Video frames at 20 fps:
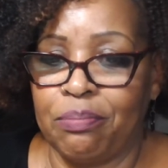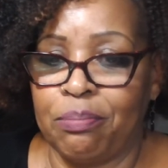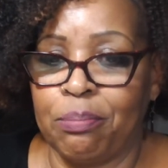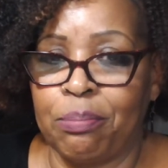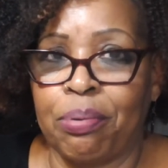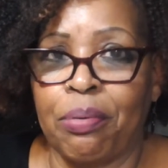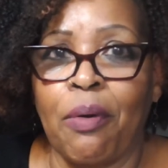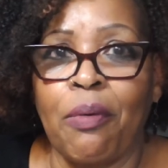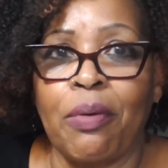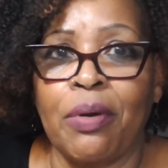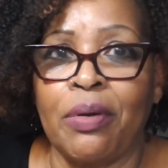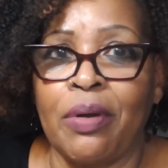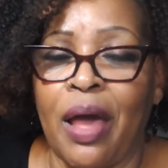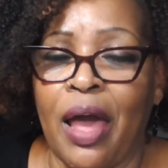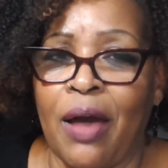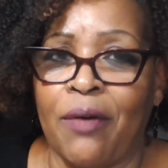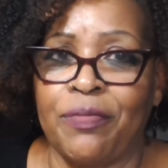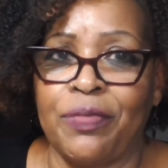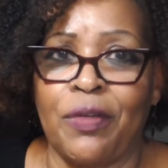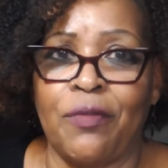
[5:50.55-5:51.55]
broken
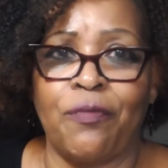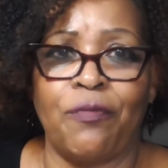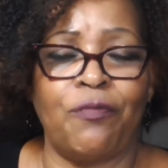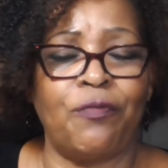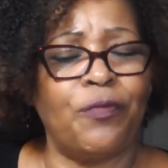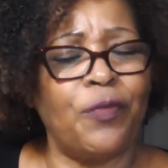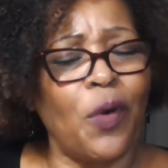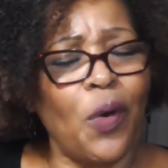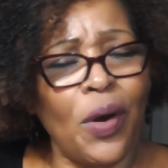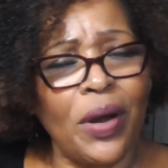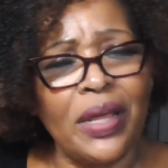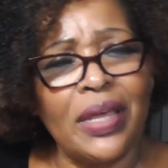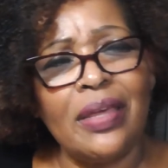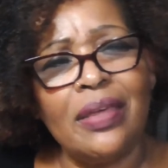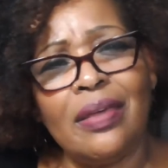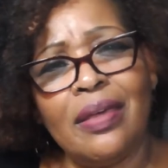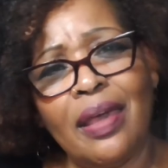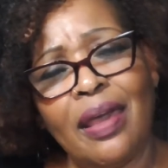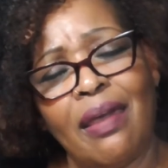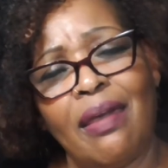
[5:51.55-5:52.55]
after 40
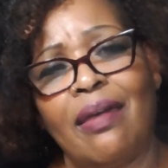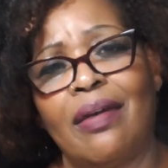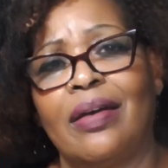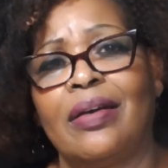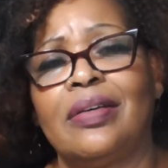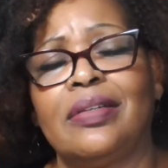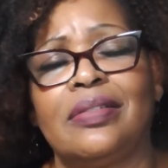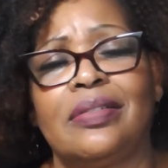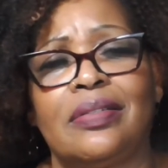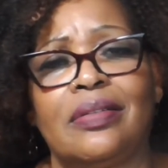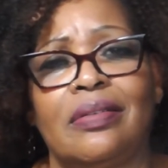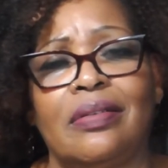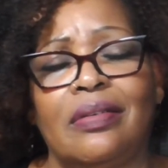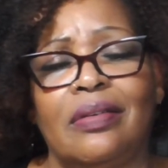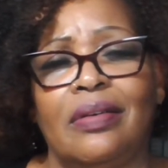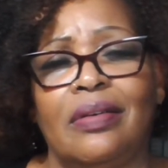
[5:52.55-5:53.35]
years,